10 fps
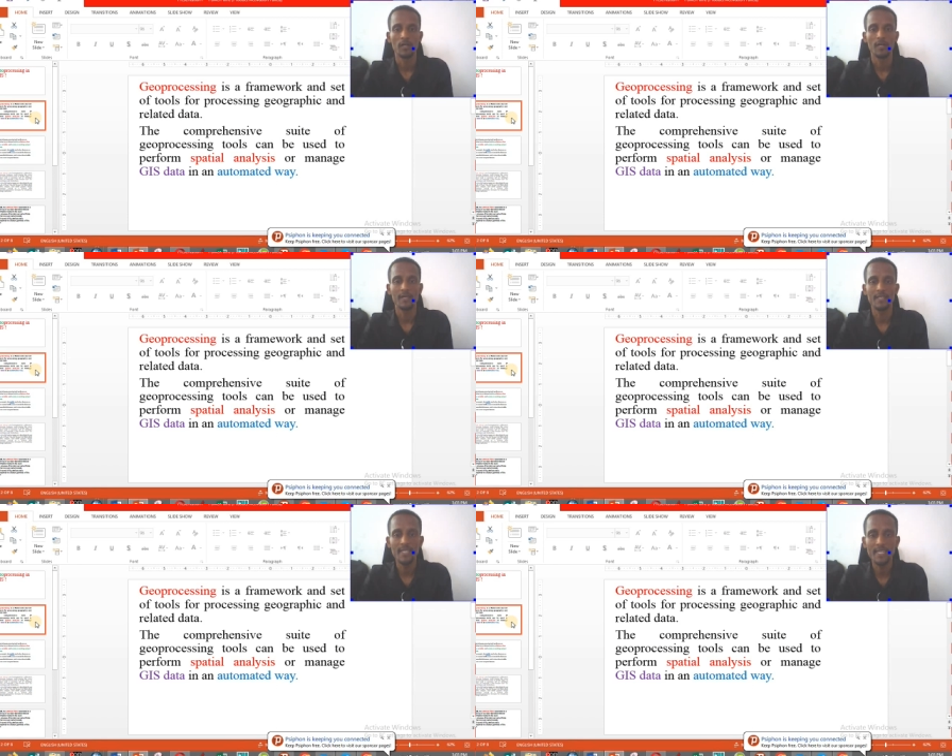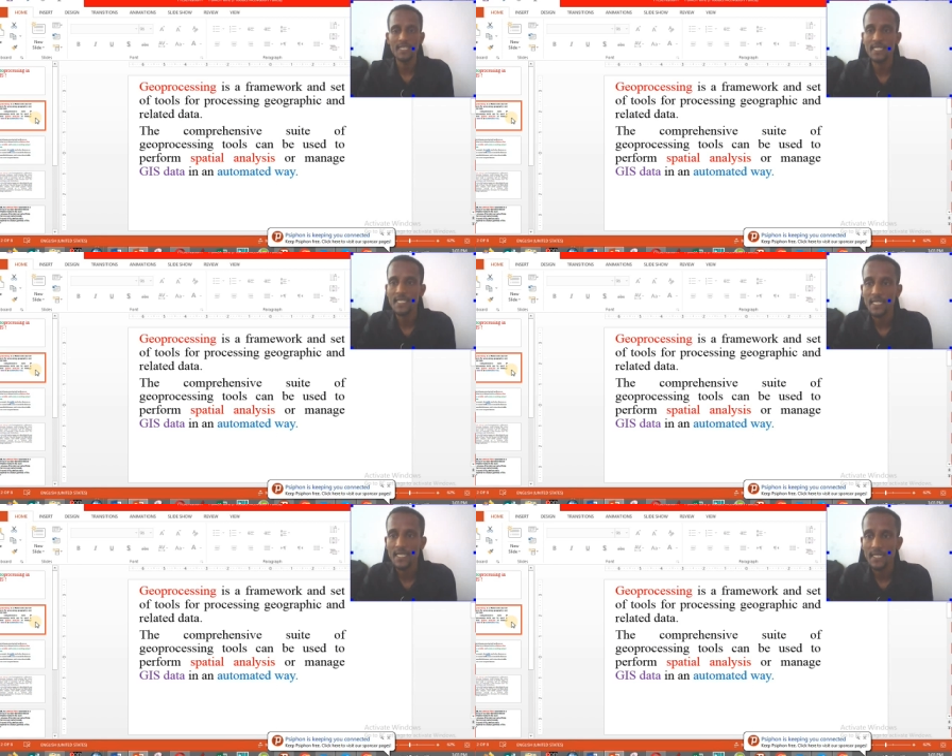in
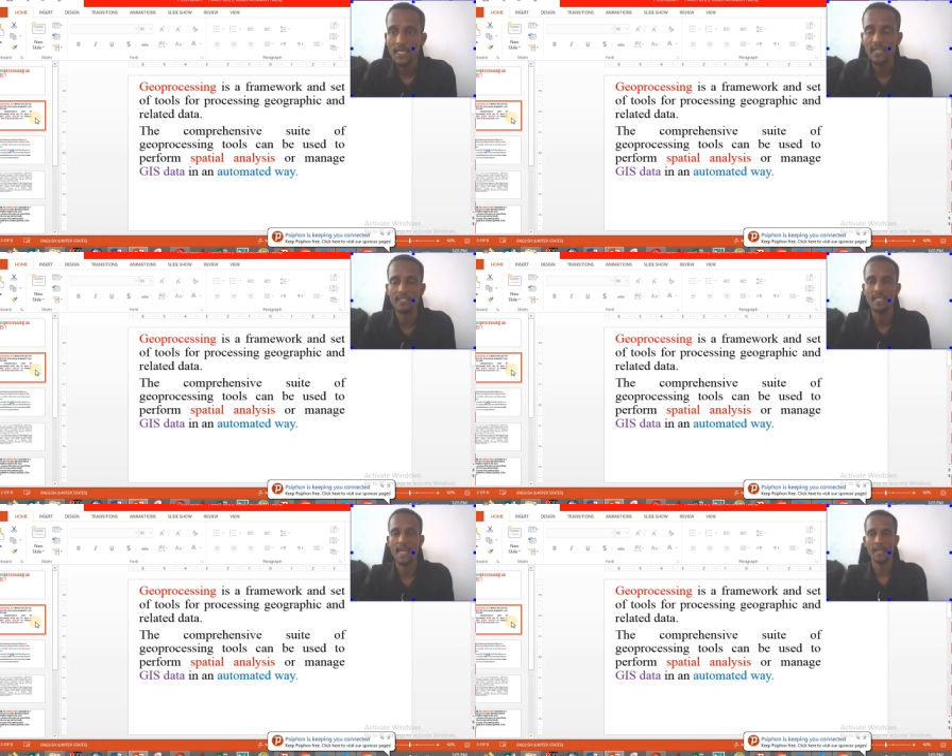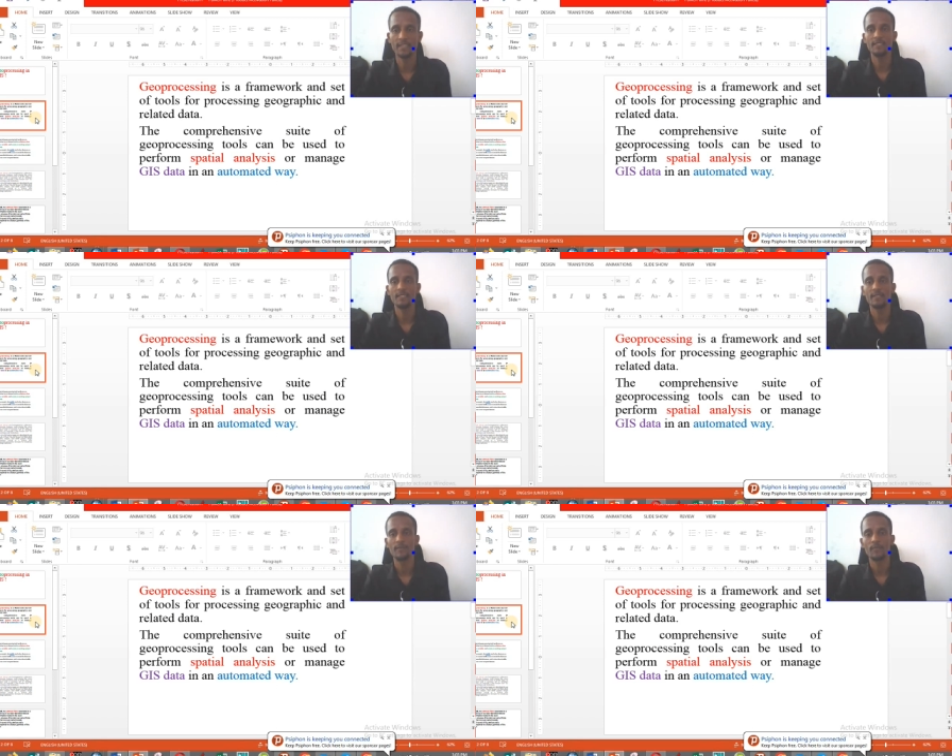this slide
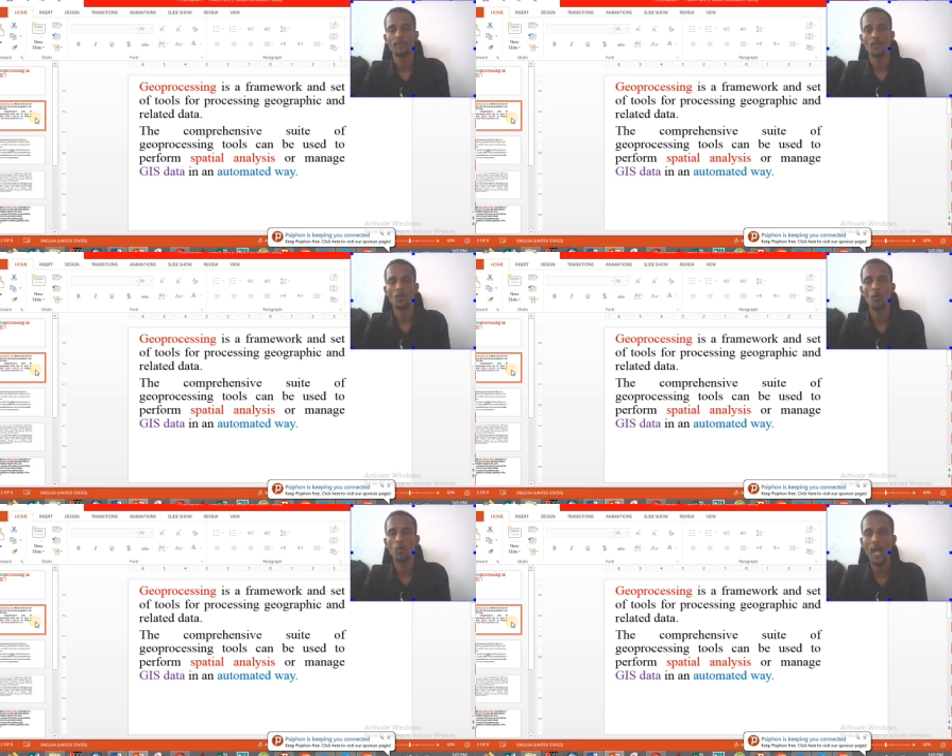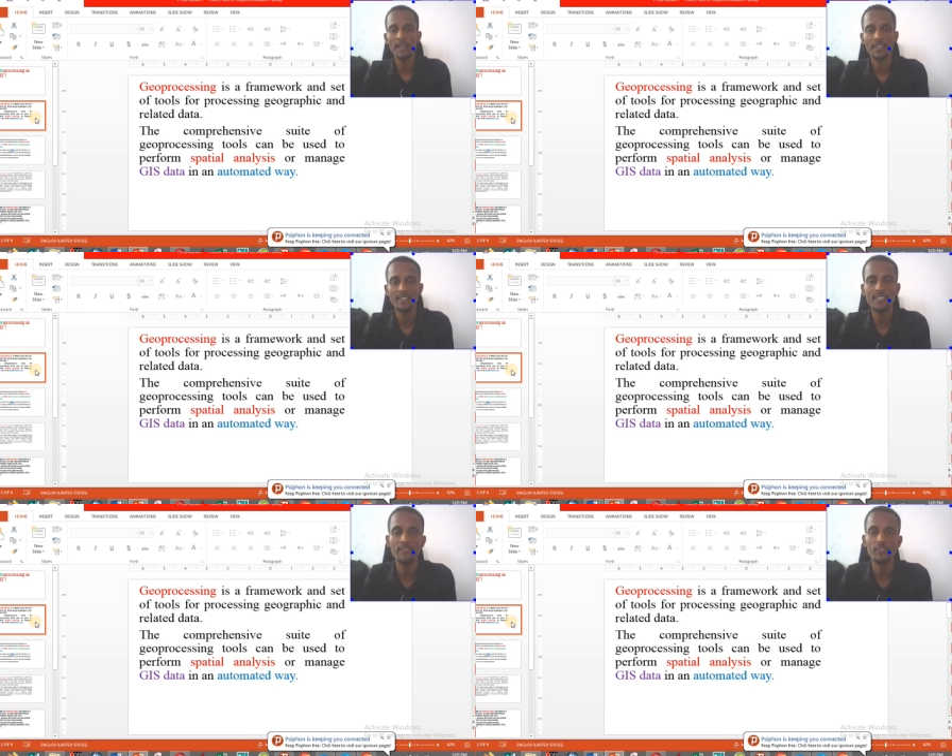or under
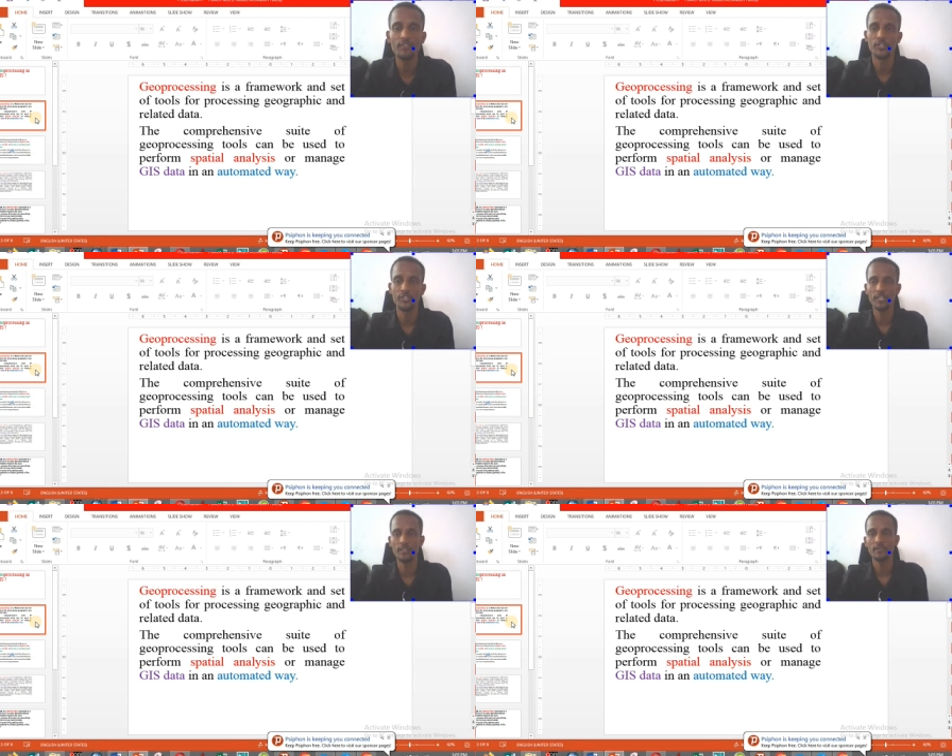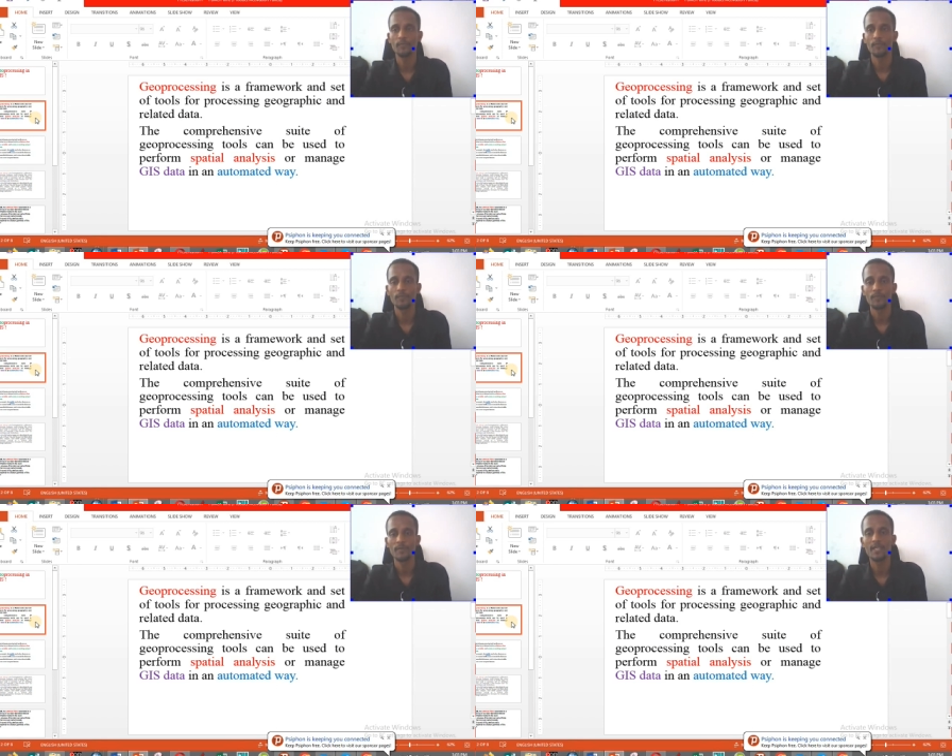this definition,
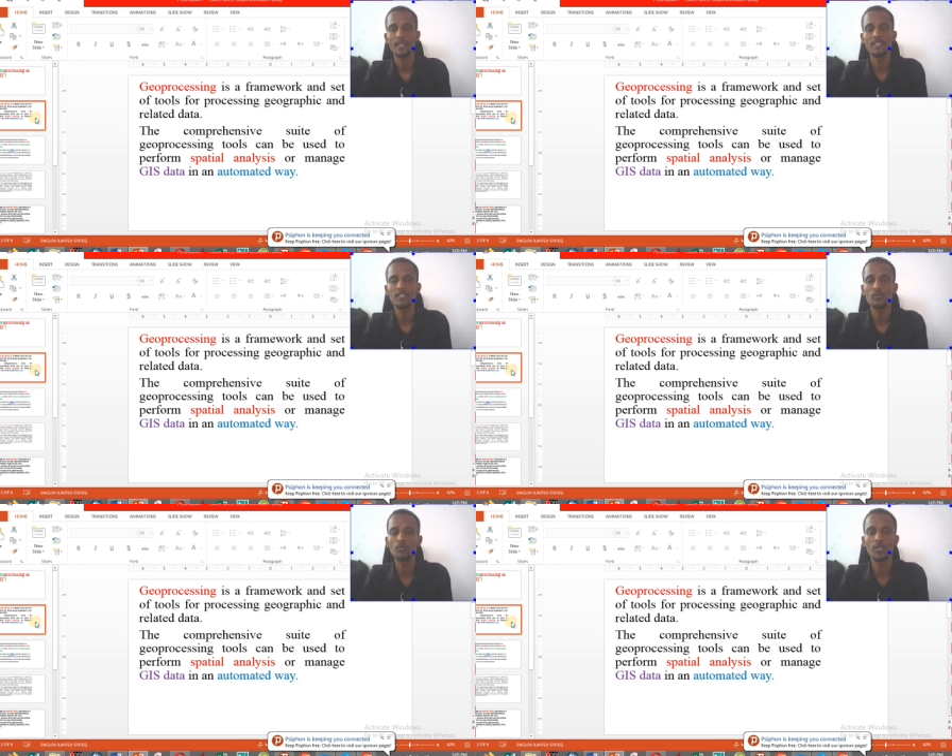there is two